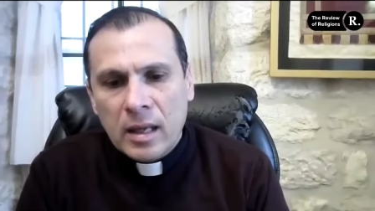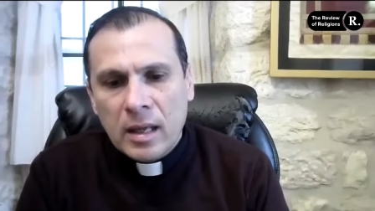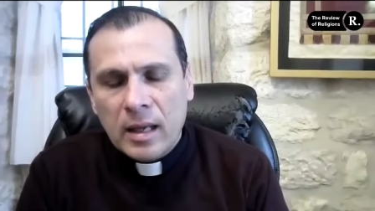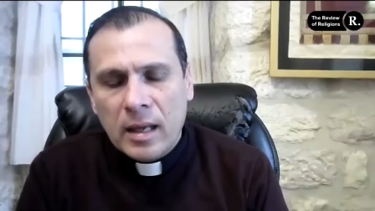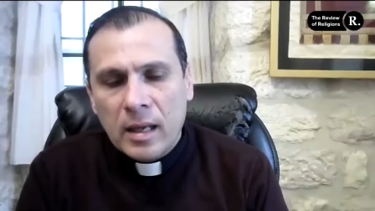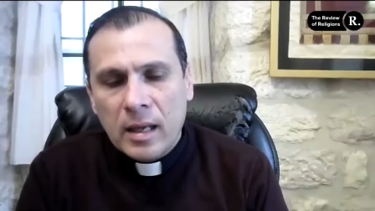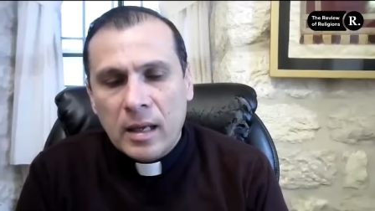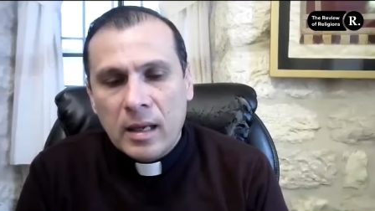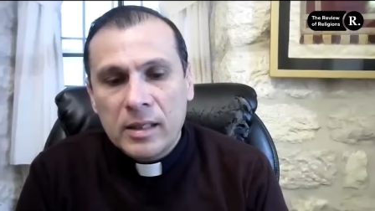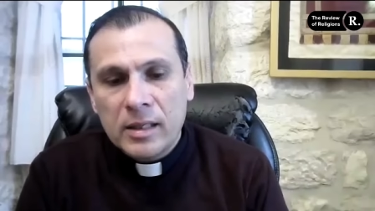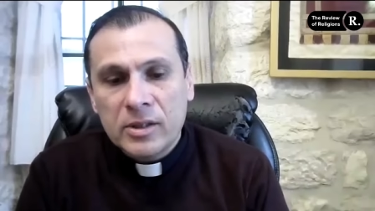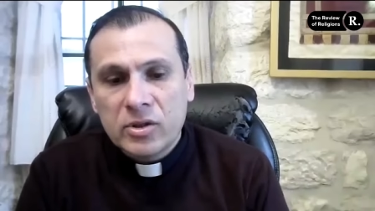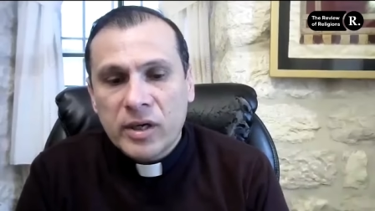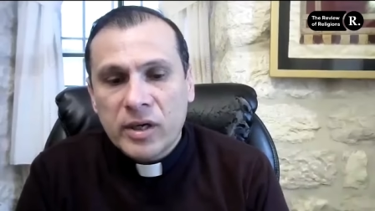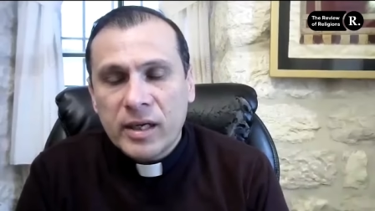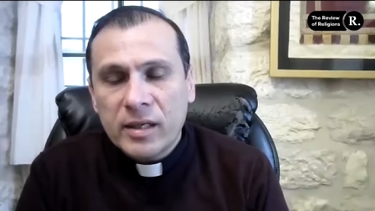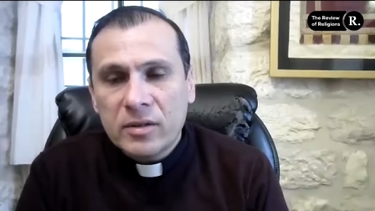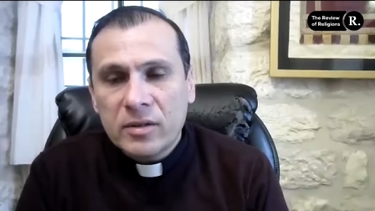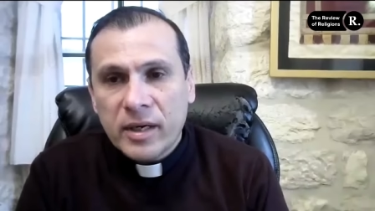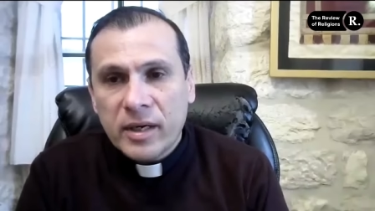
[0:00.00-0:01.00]
uh,
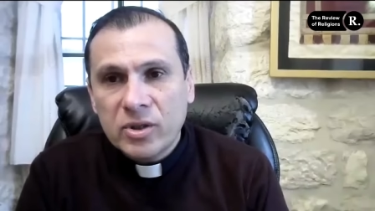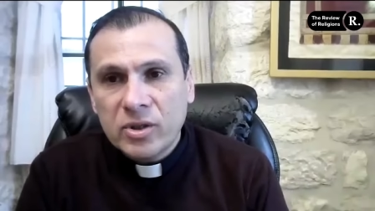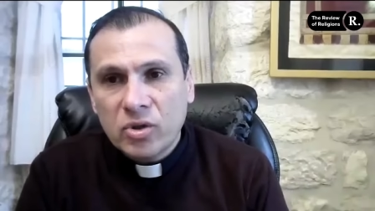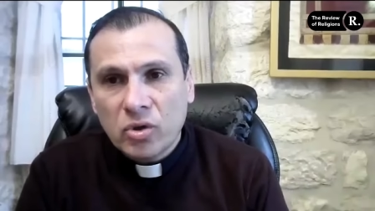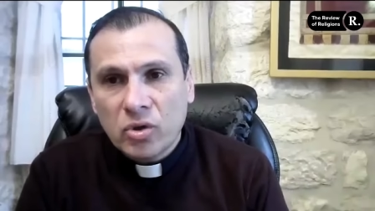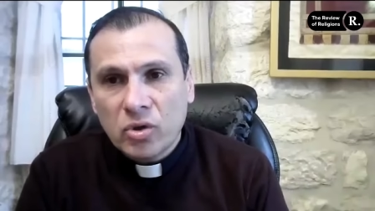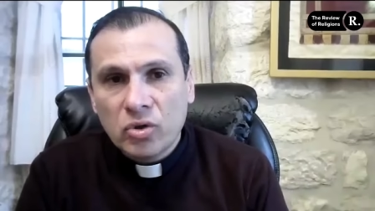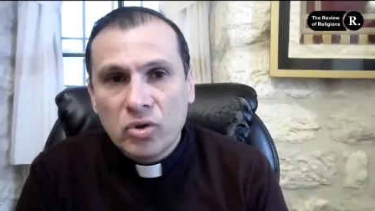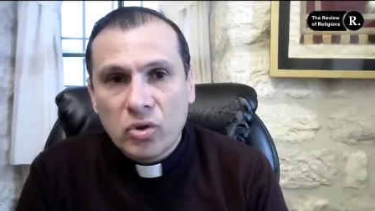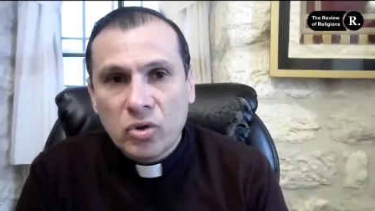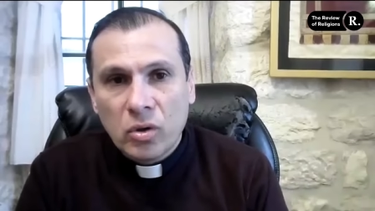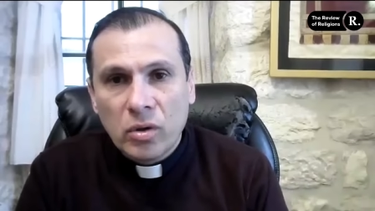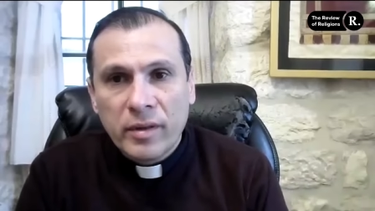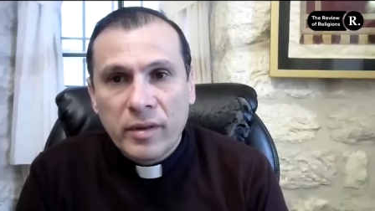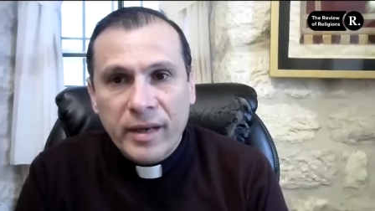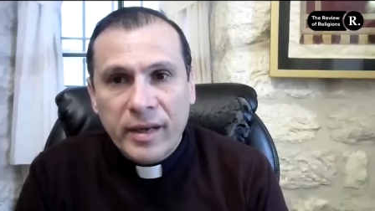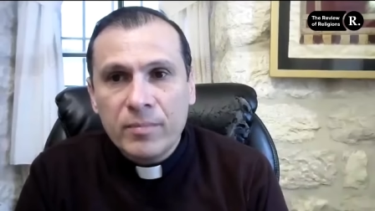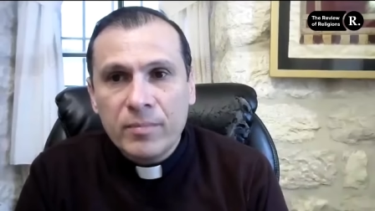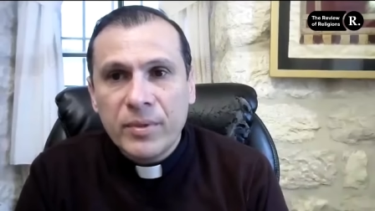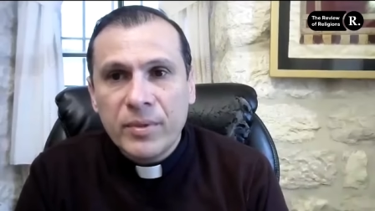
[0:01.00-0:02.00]
Israel tries to control
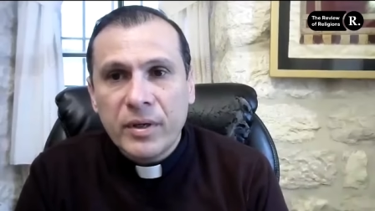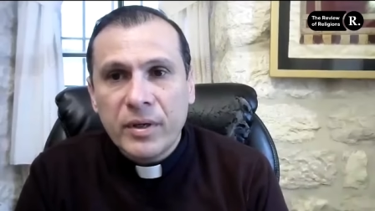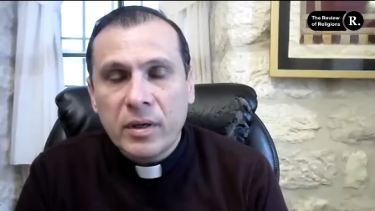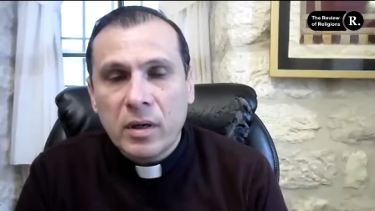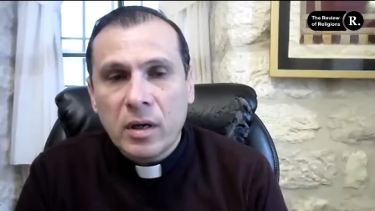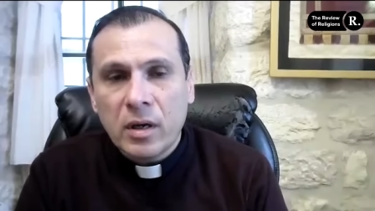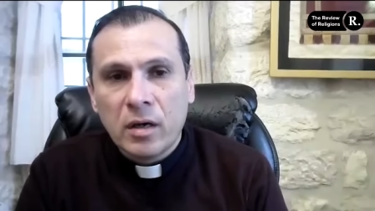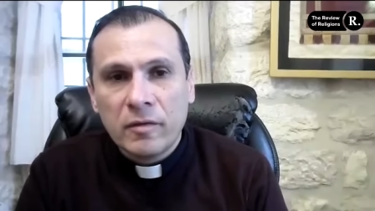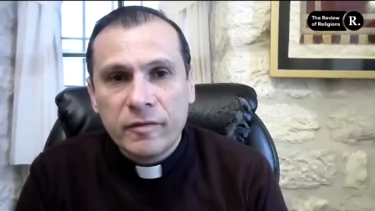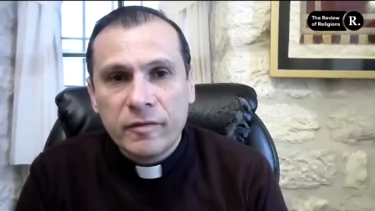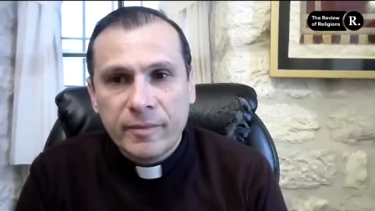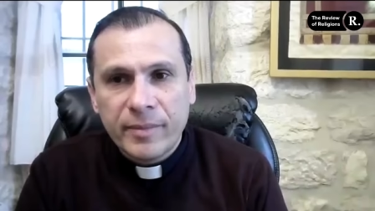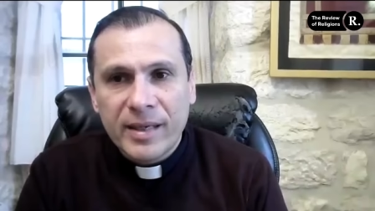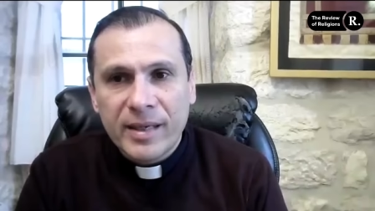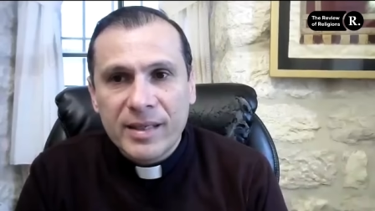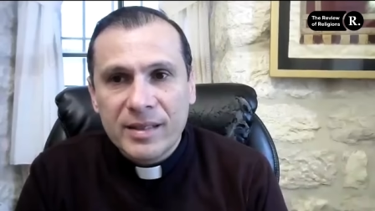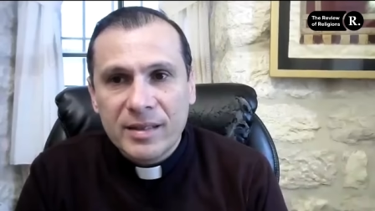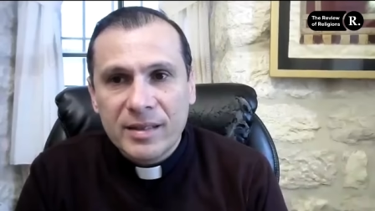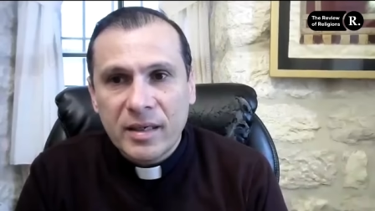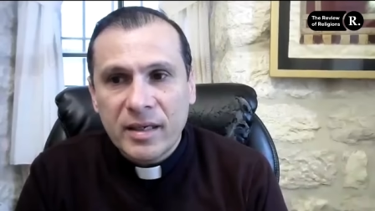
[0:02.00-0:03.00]
the number of
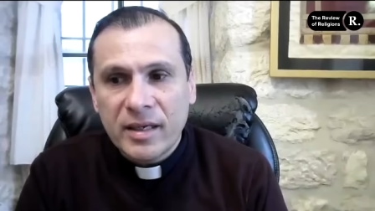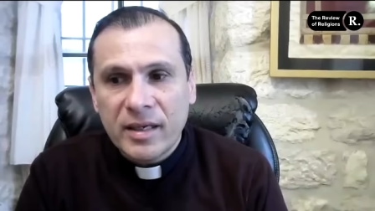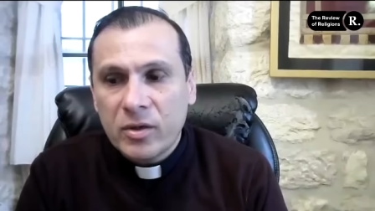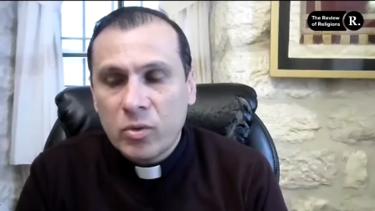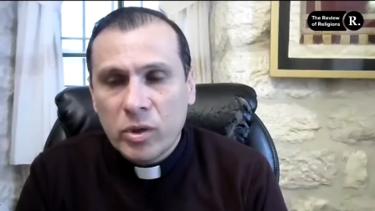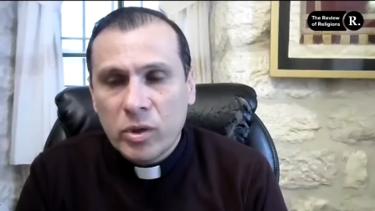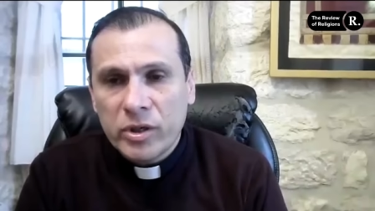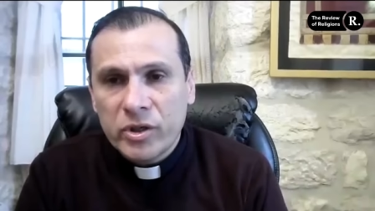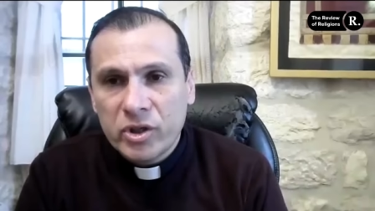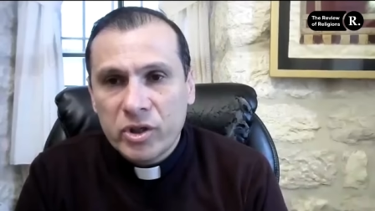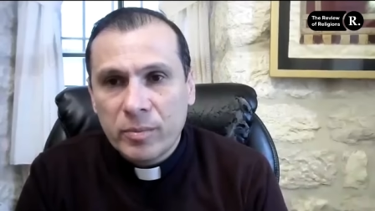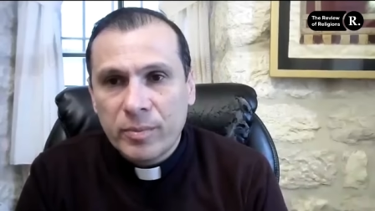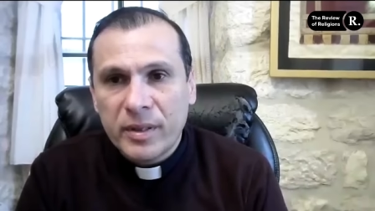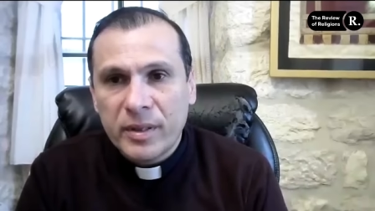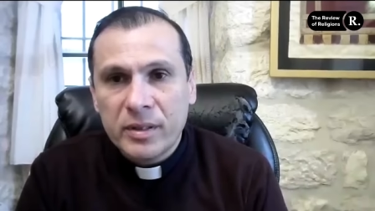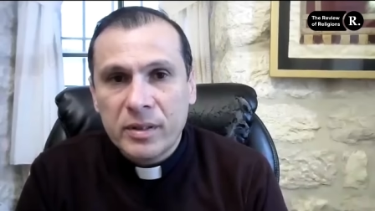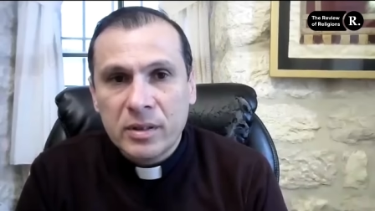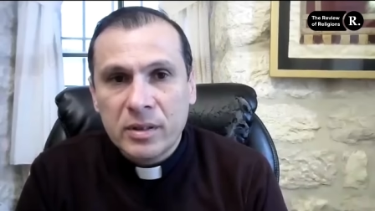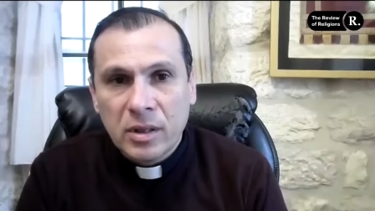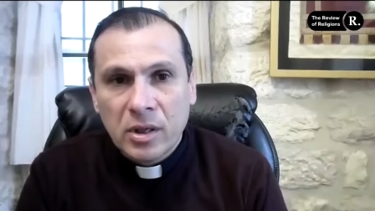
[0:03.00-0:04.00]
Palestinian
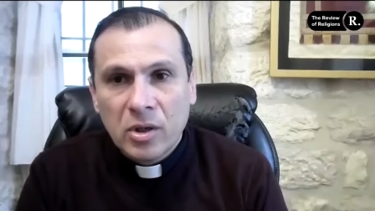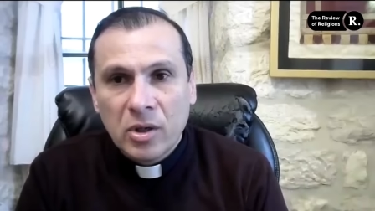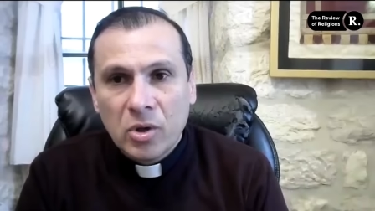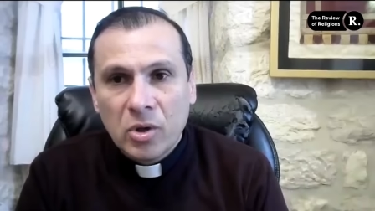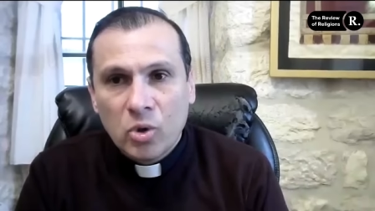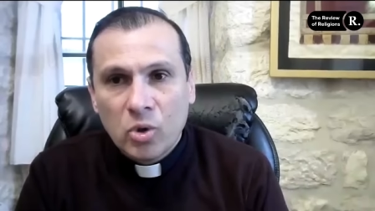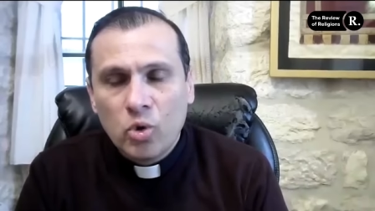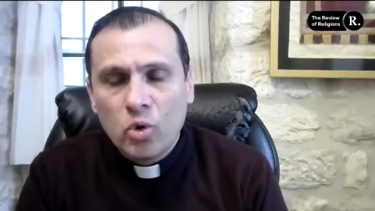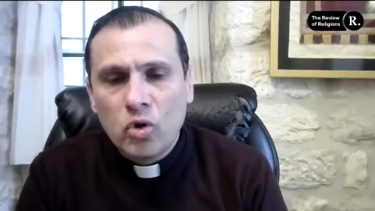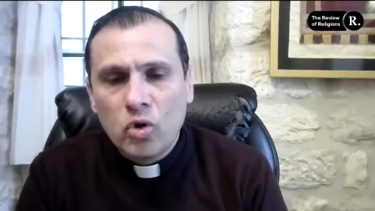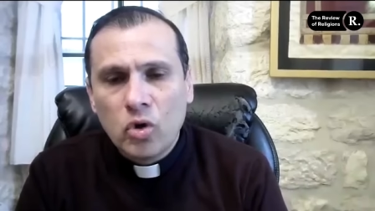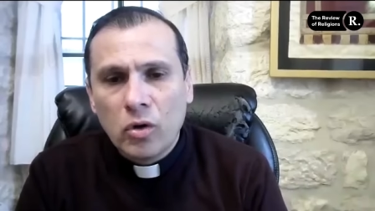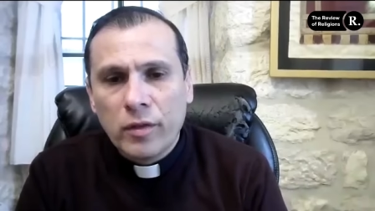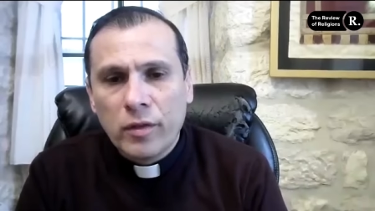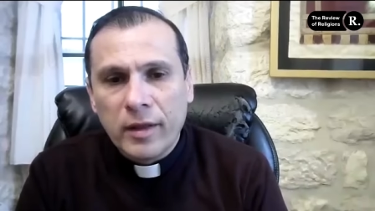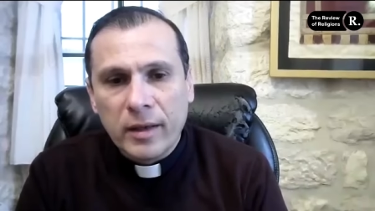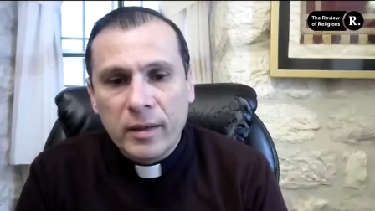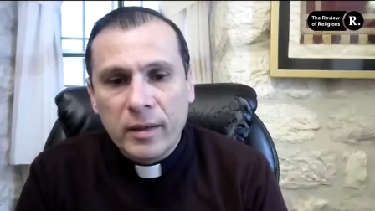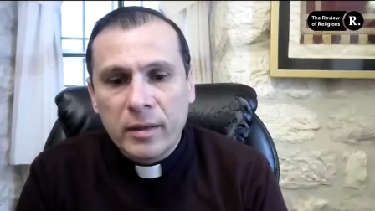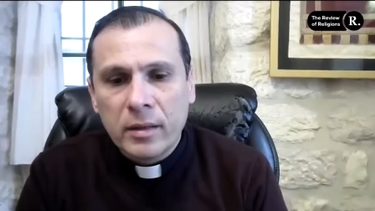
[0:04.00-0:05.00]
worshippers who go
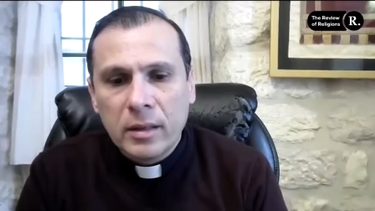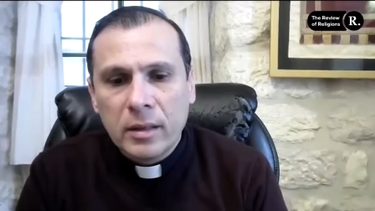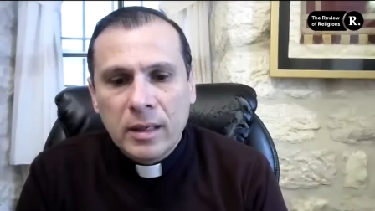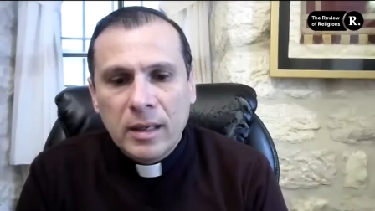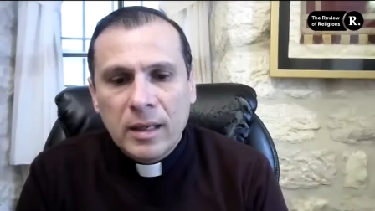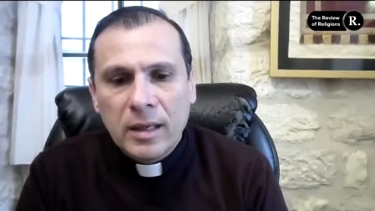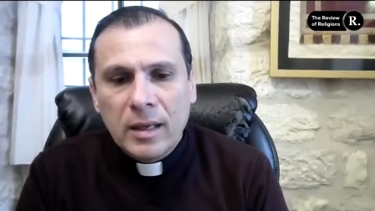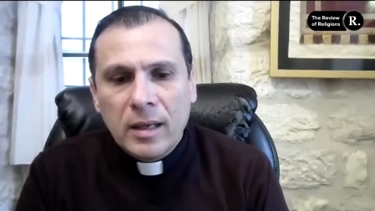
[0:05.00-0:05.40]
there.